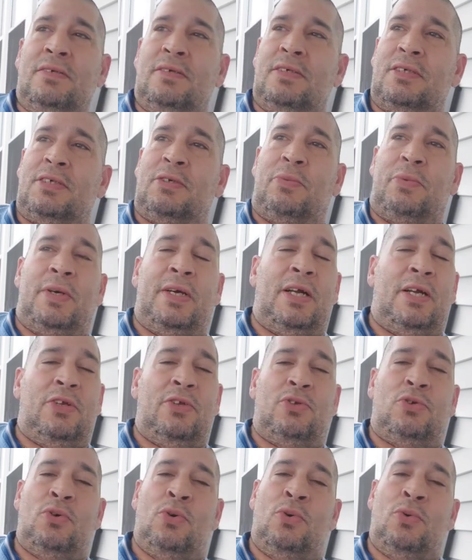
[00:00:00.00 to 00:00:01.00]
"Listen, we
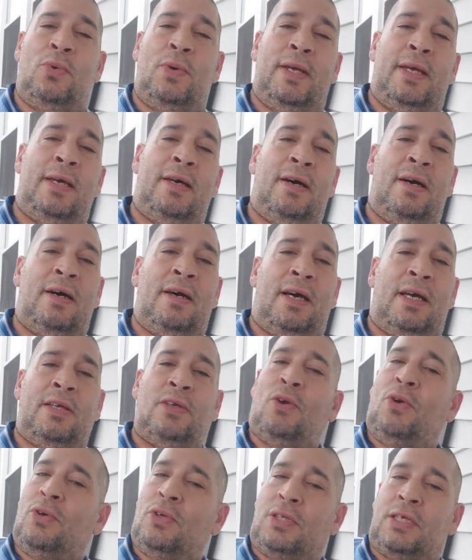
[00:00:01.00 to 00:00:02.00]
gotta do what we got. I
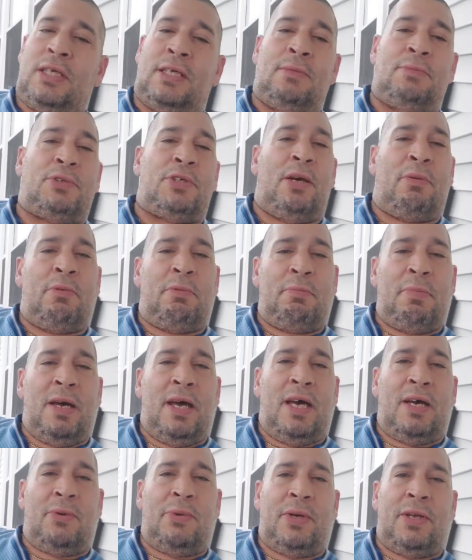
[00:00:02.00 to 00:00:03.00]
know the team's coming
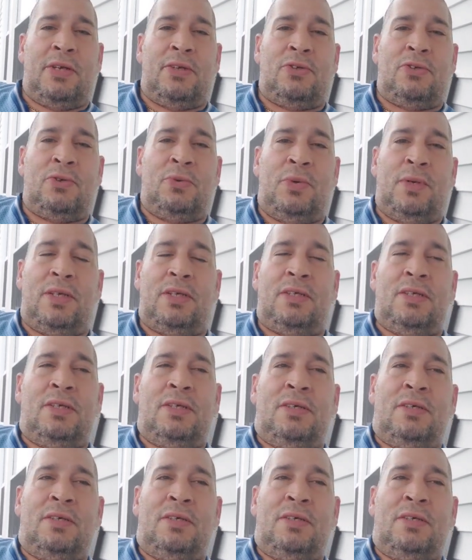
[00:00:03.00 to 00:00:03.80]
back. We gotta do it."